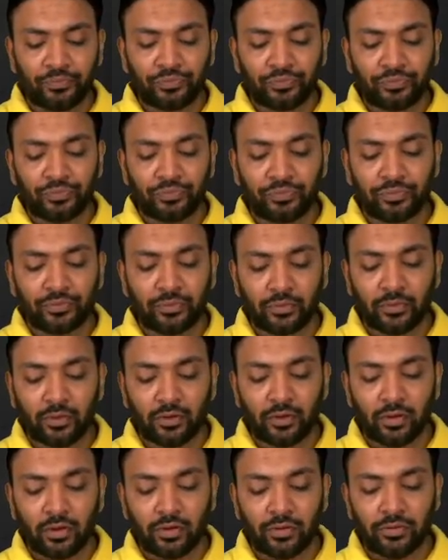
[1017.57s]

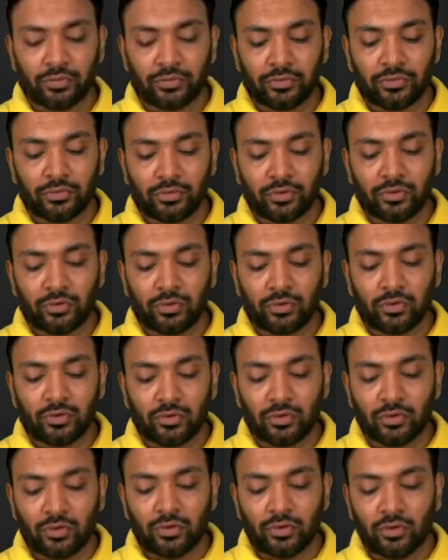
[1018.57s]

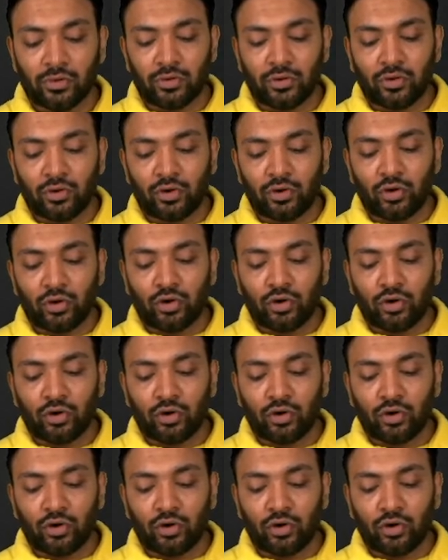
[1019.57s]
[no speech]